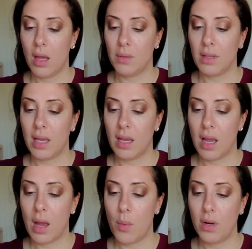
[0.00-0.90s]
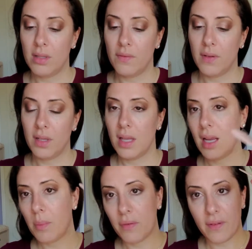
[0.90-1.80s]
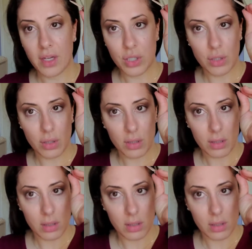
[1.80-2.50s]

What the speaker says: I was like, I want it to feel like a professional.